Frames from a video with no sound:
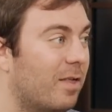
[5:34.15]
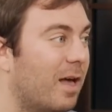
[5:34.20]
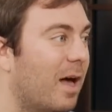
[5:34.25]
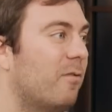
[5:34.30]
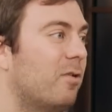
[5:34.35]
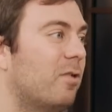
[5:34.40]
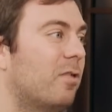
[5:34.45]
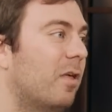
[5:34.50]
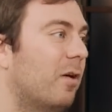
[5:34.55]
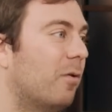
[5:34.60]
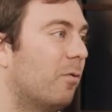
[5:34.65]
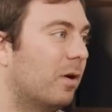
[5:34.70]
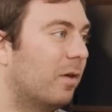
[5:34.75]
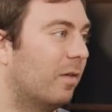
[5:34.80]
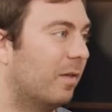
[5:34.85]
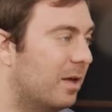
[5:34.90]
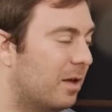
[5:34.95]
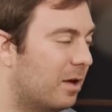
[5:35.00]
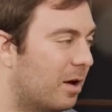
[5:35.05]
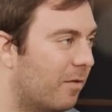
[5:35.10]
Obviously, they were an
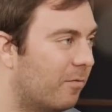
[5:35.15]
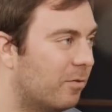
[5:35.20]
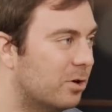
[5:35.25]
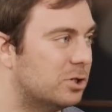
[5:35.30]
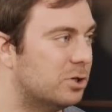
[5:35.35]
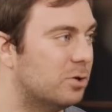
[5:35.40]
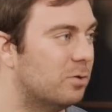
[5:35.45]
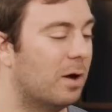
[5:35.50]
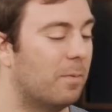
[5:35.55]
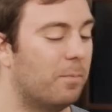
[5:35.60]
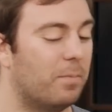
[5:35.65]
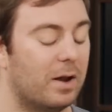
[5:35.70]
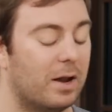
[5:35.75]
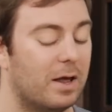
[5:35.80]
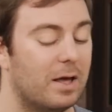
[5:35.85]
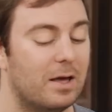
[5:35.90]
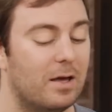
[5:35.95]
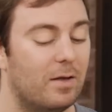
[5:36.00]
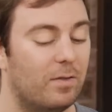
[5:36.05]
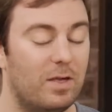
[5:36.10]
elite coverage unit, but
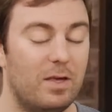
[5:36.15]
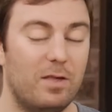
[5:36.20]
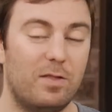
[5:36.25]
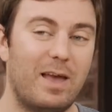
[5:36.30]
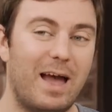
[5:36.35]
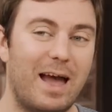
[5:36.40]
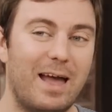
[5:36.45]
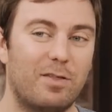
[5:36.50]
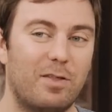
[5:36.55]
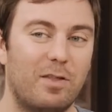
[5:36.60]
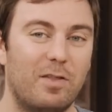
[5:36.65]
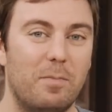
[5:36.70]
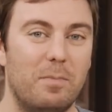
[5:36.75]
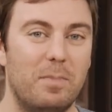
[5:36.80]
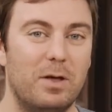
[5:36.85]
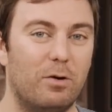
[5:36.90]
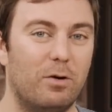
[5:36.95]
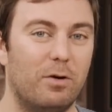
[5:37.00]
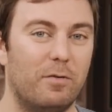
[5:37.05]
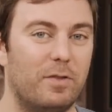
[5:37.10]
these guys in the
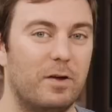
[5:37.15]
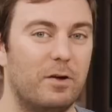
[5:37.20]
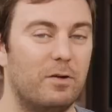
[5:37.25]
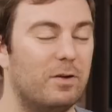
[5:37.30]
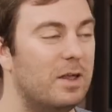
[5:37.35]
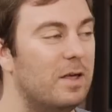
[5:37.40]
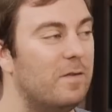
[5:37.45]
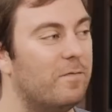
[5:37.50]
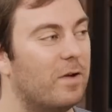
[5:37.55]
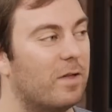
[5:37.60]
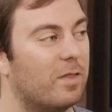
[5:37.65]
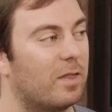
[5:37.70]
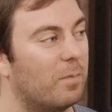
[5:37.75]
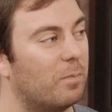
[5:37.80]
middle of their defense,